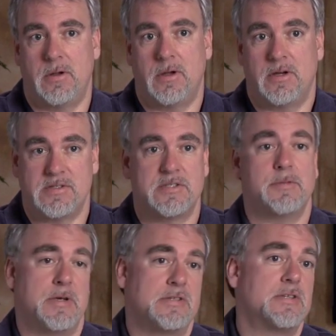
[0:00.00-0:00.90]
because it's the
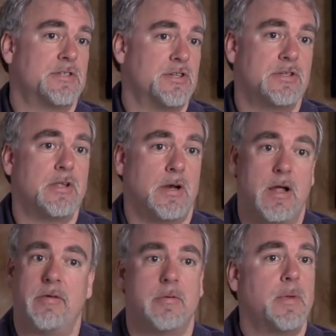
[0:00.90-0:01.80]
best decision that I
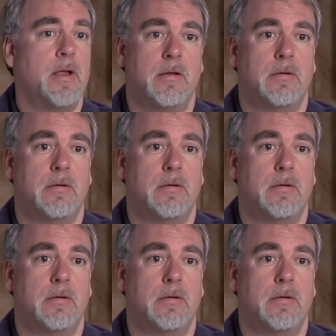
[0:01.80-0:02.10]
ever made.